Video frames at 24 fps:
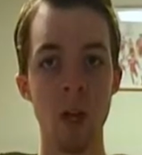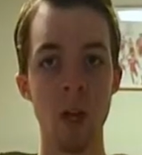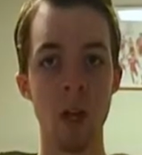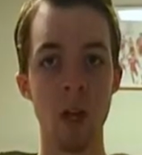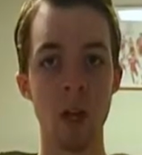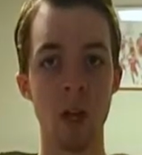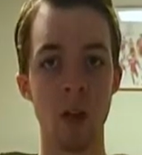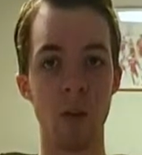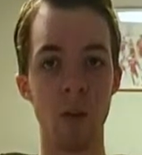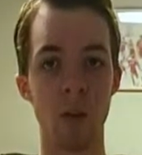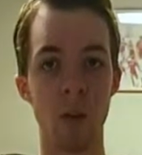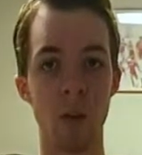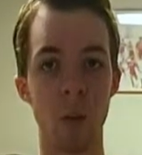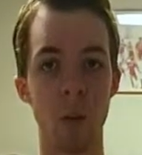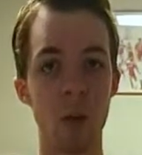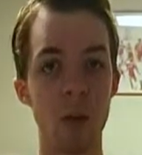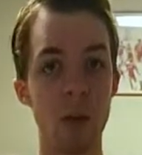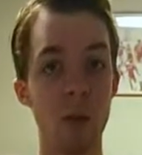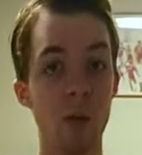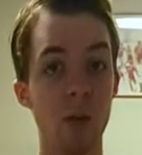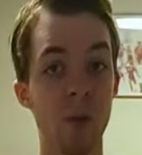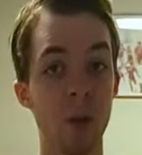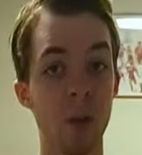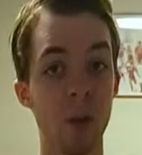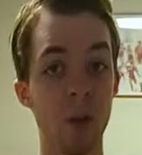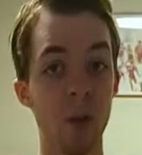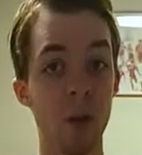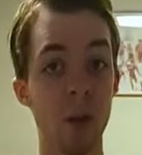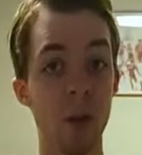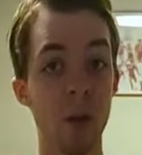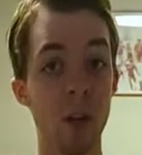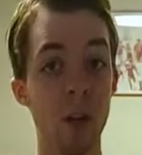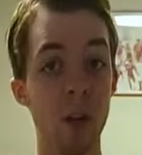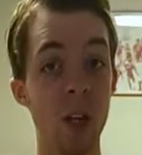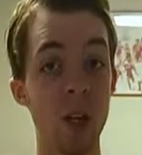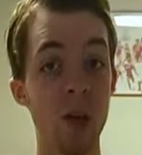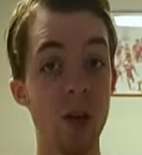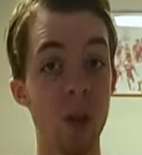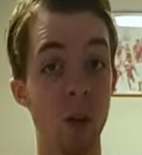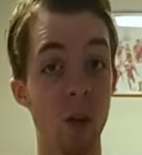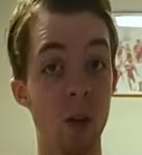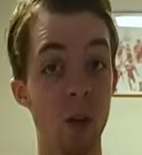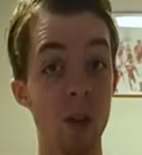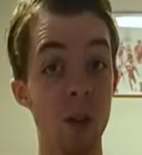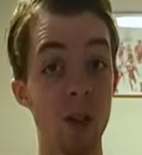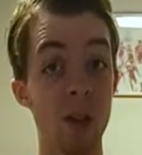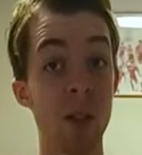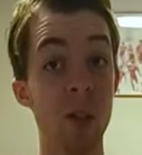Hey everyone, this video contains
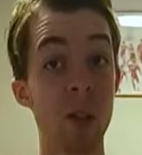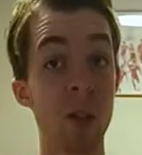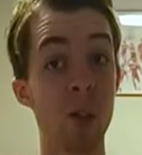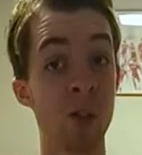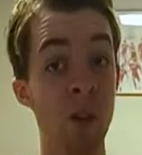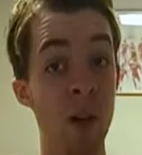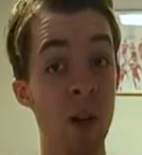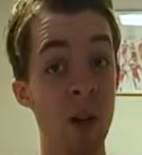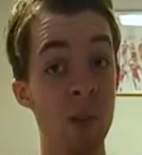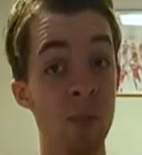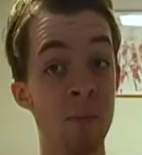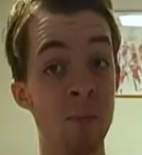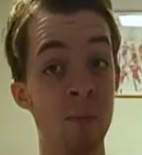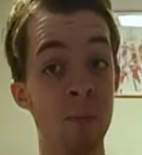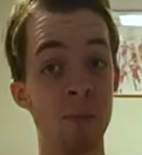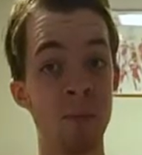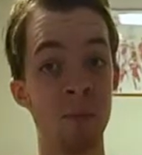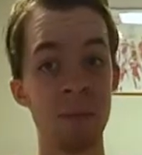spoilers. Goodbye.